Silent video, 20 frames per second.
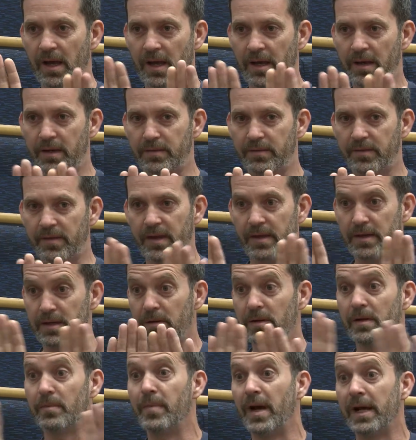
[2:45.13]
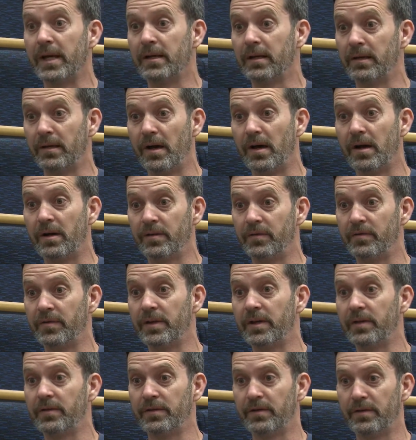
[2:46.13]
and then you can make a large
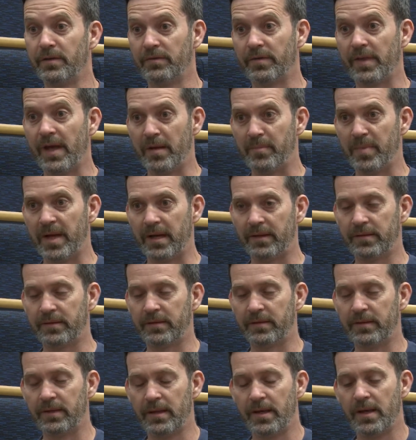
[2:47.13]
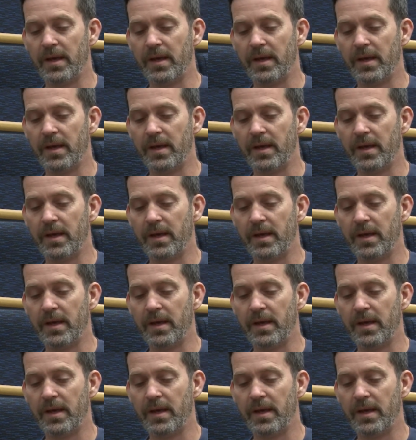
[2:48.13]
version of that pattern.